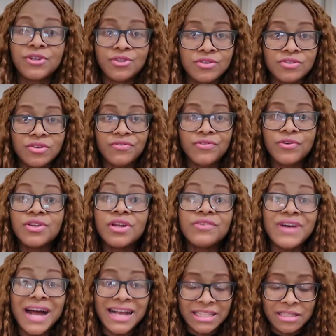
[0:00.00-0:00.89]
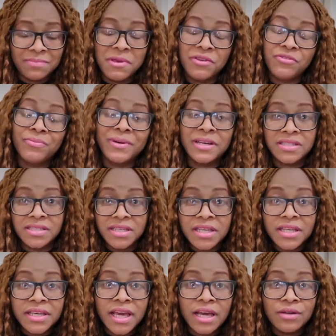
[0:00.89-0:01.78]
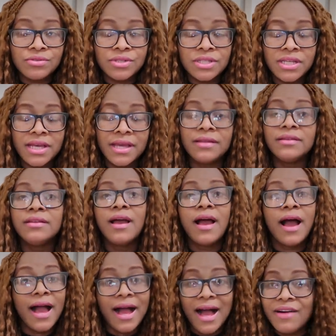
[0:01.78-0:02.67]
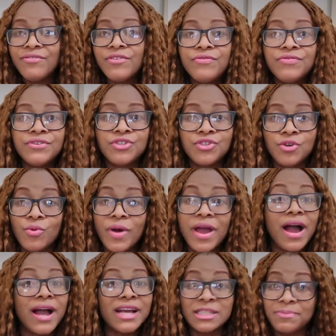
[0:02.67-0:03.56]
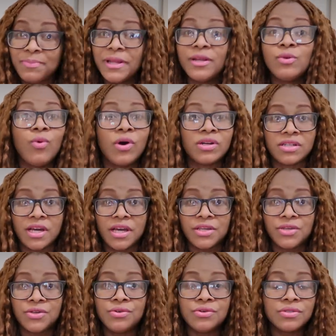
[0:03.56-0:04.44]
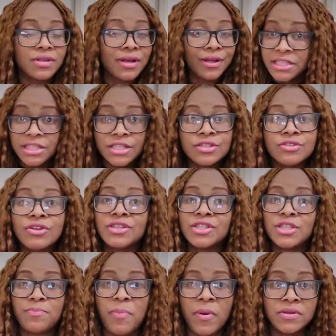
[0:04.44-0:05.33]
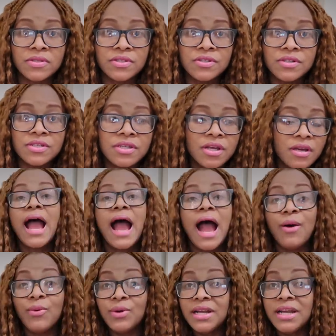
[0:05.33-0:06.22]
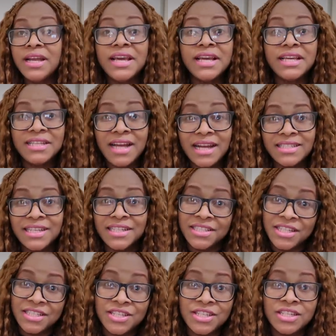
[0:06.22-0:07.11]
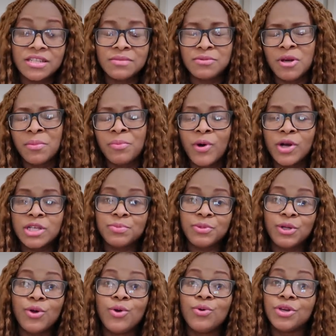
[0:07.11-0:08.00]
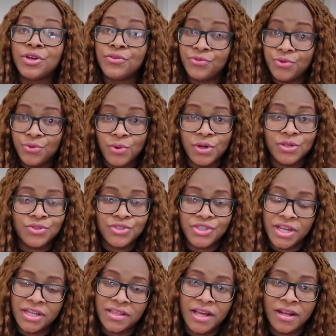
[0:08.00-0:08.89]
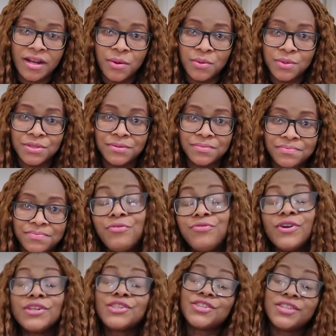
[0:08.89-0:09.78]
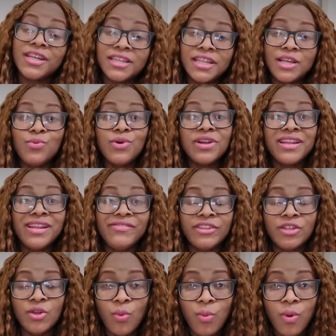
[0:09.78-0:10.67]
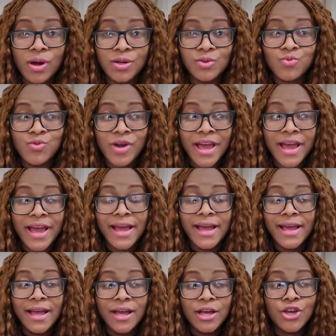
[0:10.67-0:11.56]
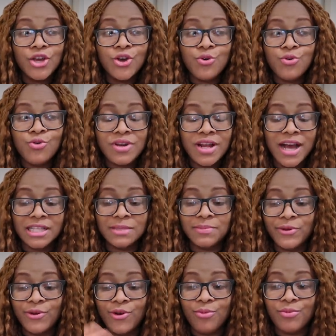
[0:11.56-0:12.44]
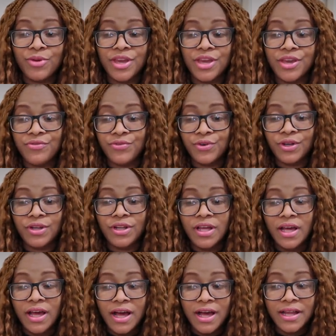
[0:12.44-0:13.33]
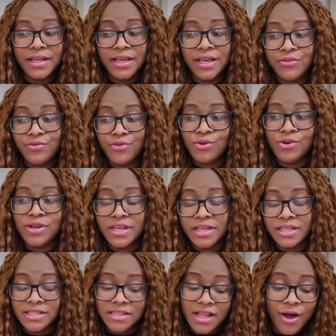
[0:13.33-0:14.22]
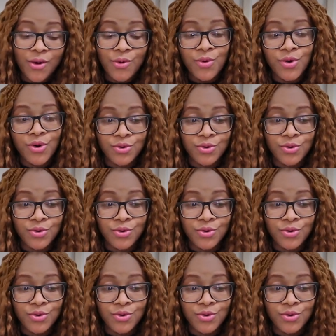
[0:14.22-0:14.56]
For those of you that have asked me for my skincare routine, I have a video where I explain what I use. It is not sponsored. I will link that in the description box below if you want to check that out. Unfortunately, we live in a world where good has become evil and evil is now